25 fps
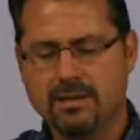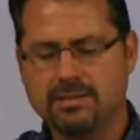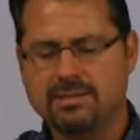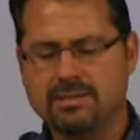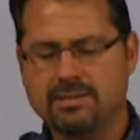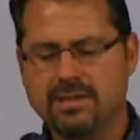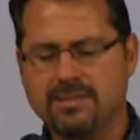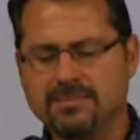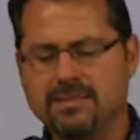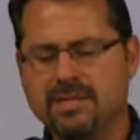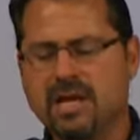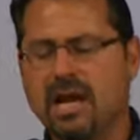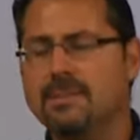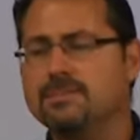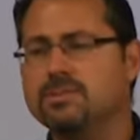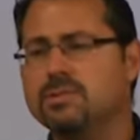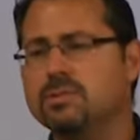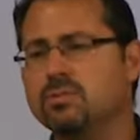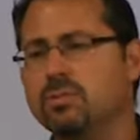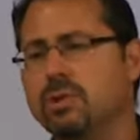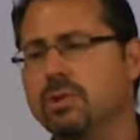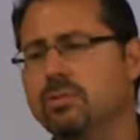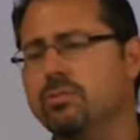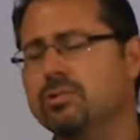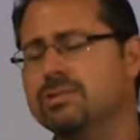Now,
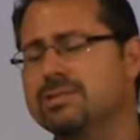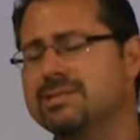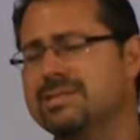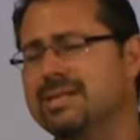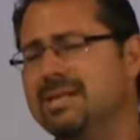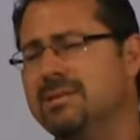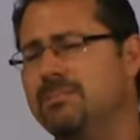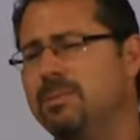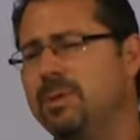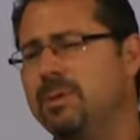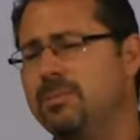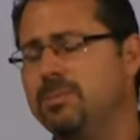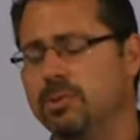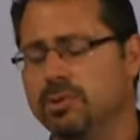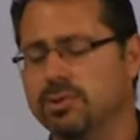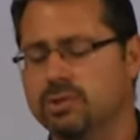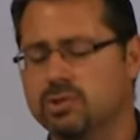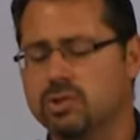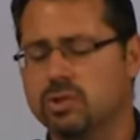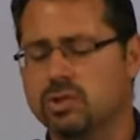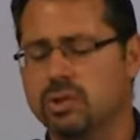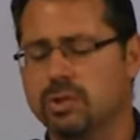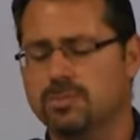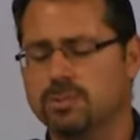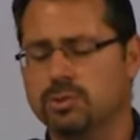sometimes we will see people in
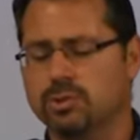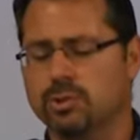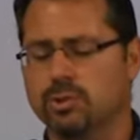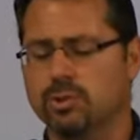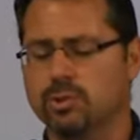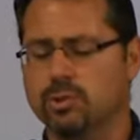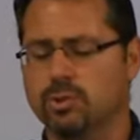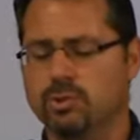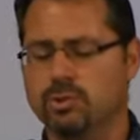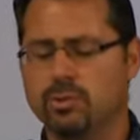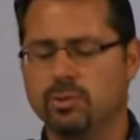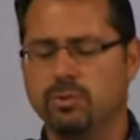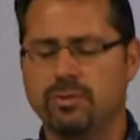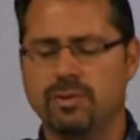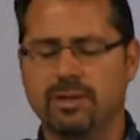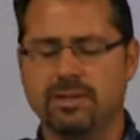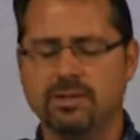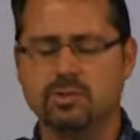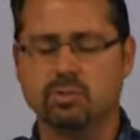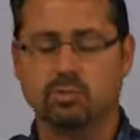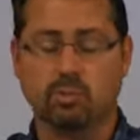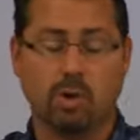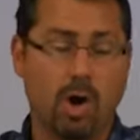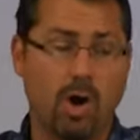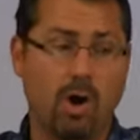Scripture who do
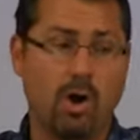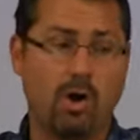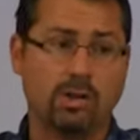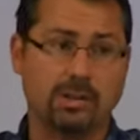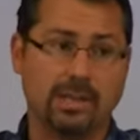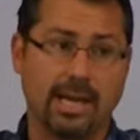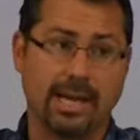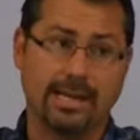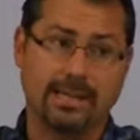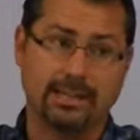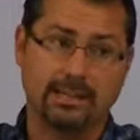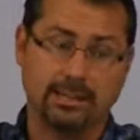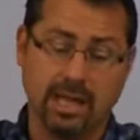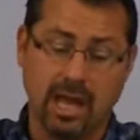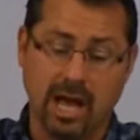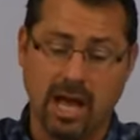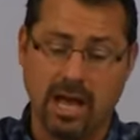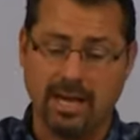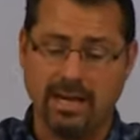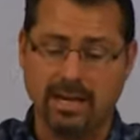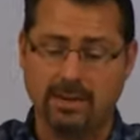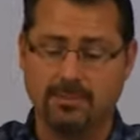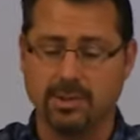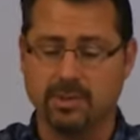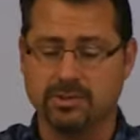things wrong, like
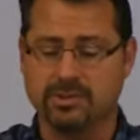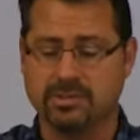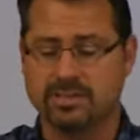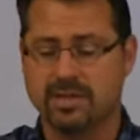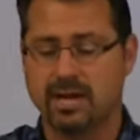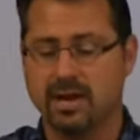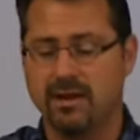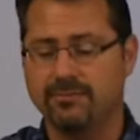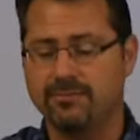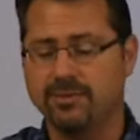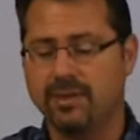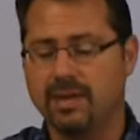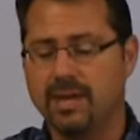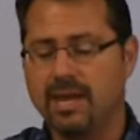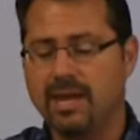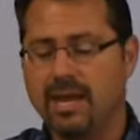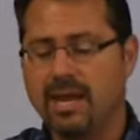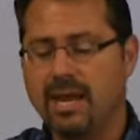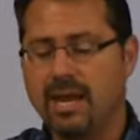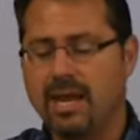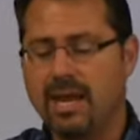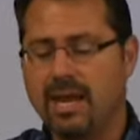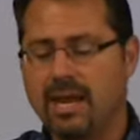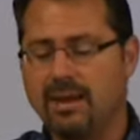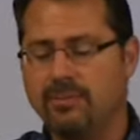lying about stuff,
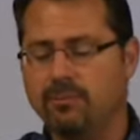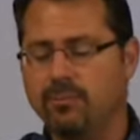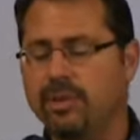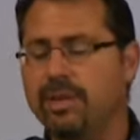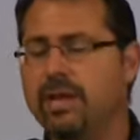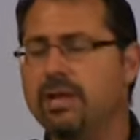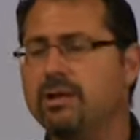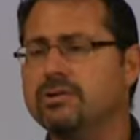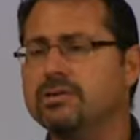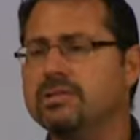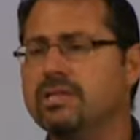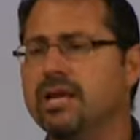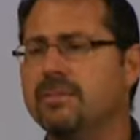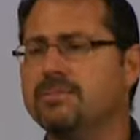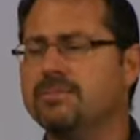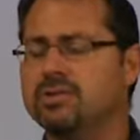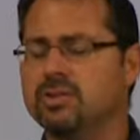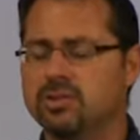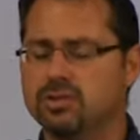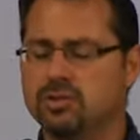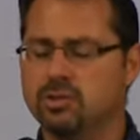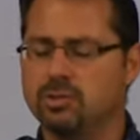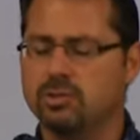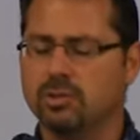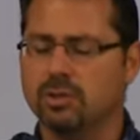and we are
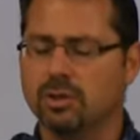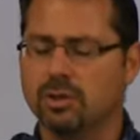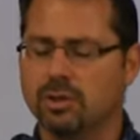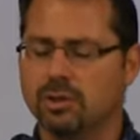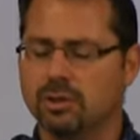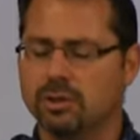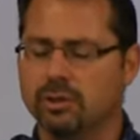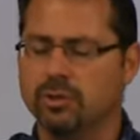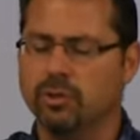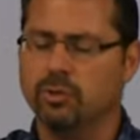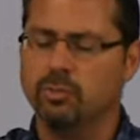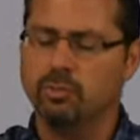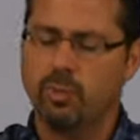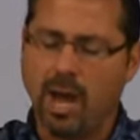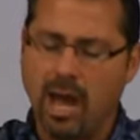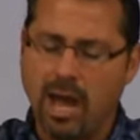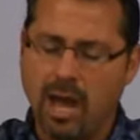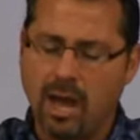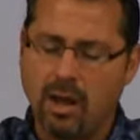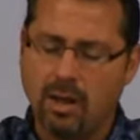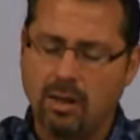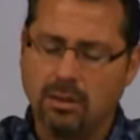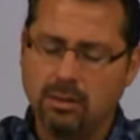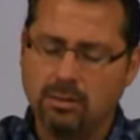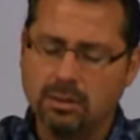tempted to conclude,
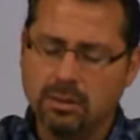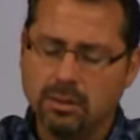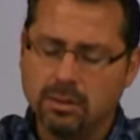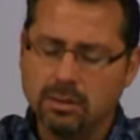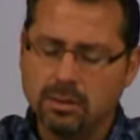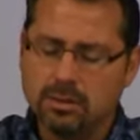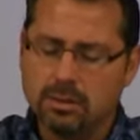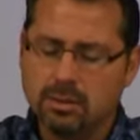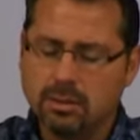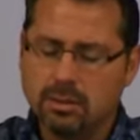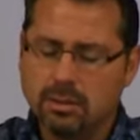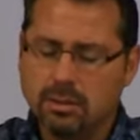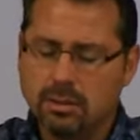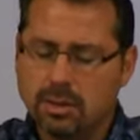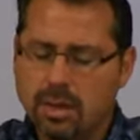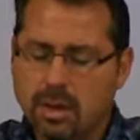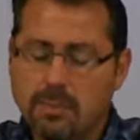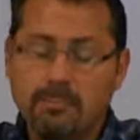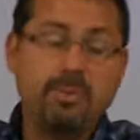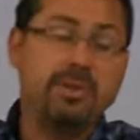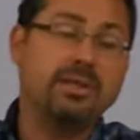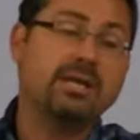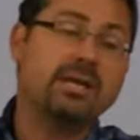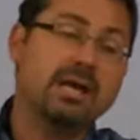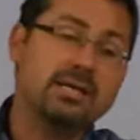well,
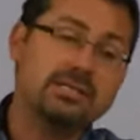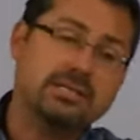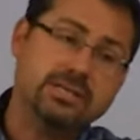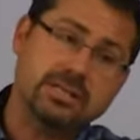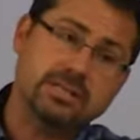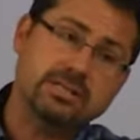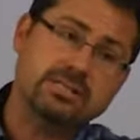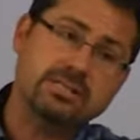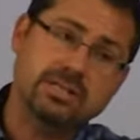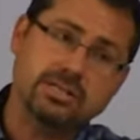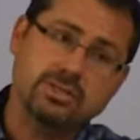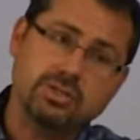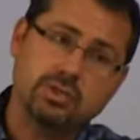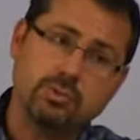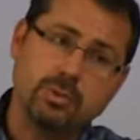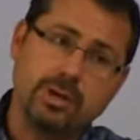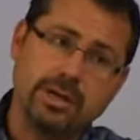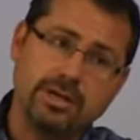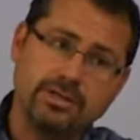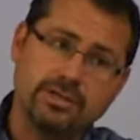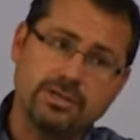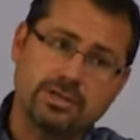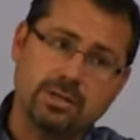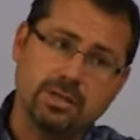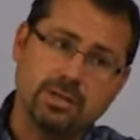because of the
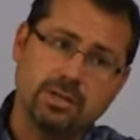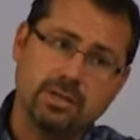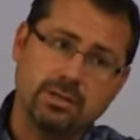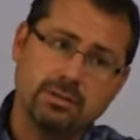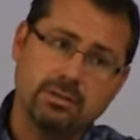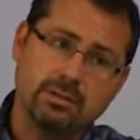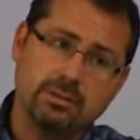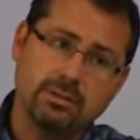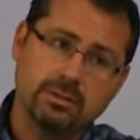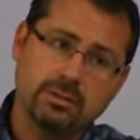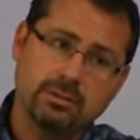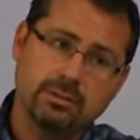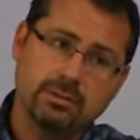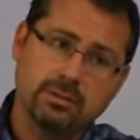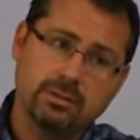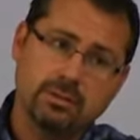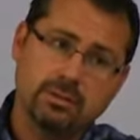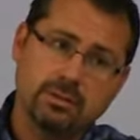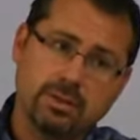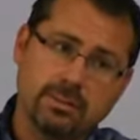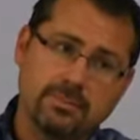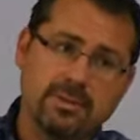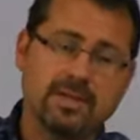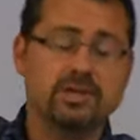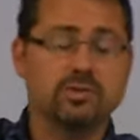situation,
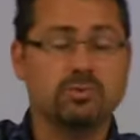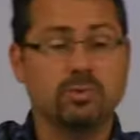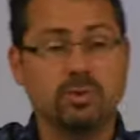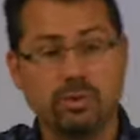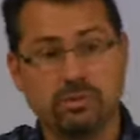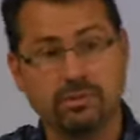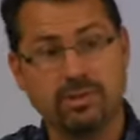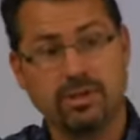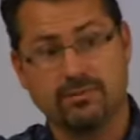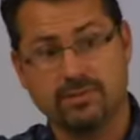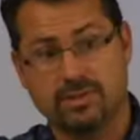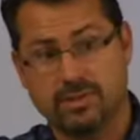and because we know